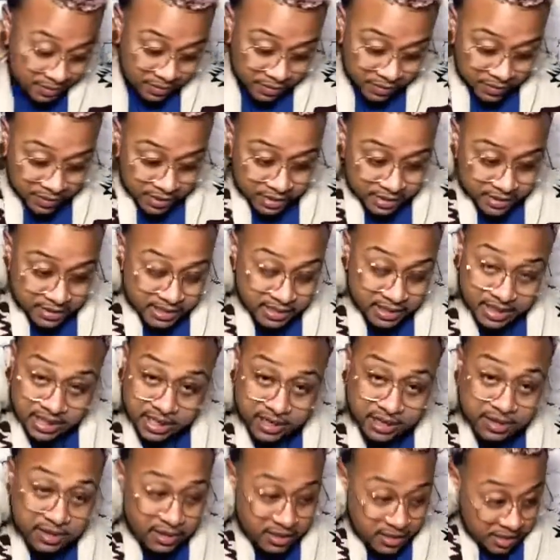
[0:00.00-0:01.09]
doing
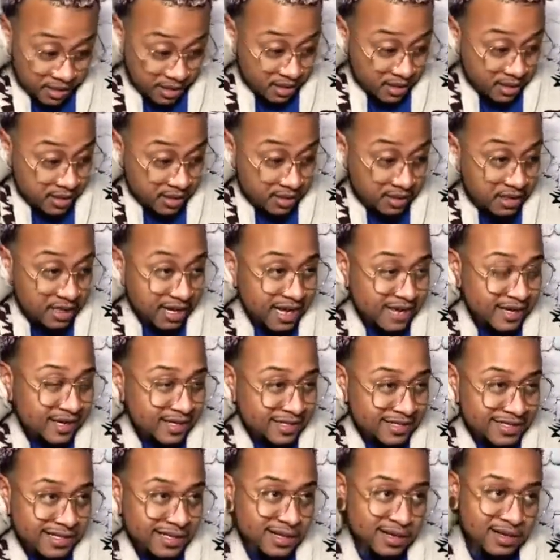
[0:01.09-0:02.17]
security, and then I did
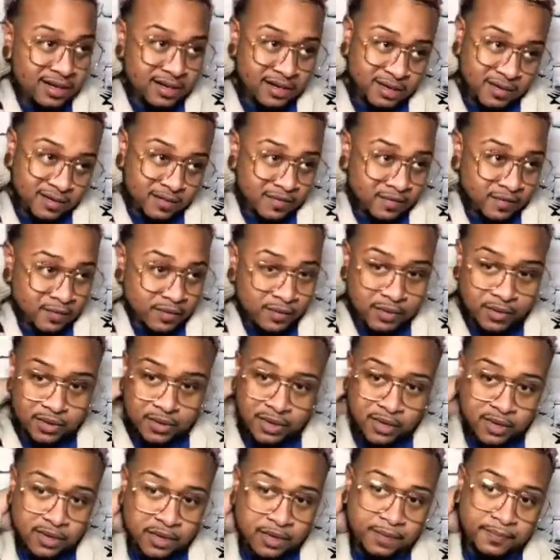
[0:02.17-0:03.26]
security
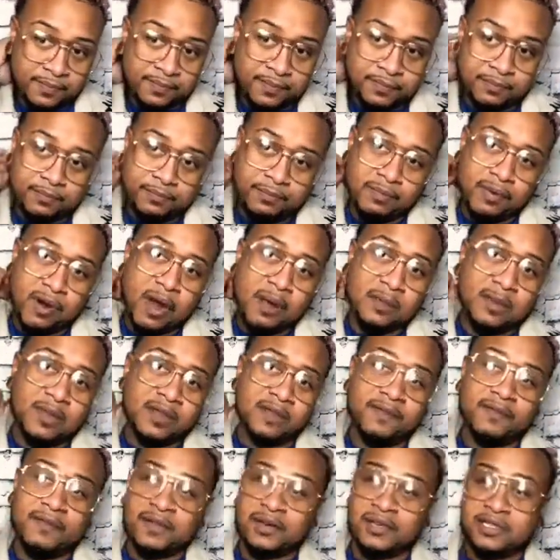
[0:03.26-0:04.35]
for probably
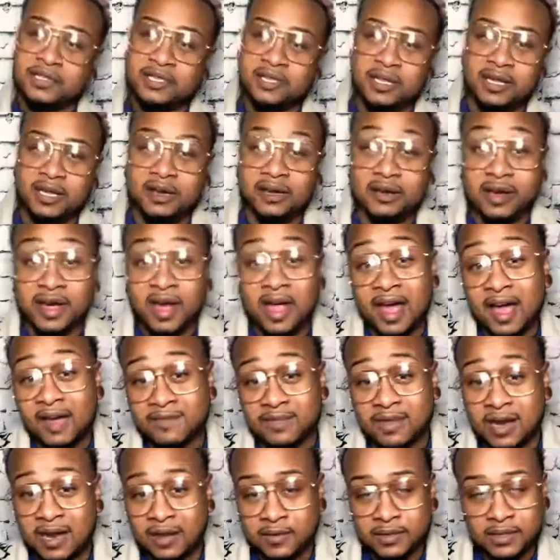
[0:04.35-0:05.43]
the first year and a half
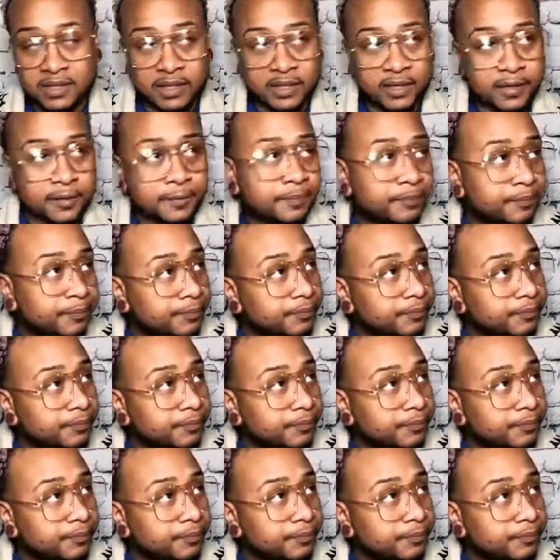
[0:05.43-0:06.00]
that I was here.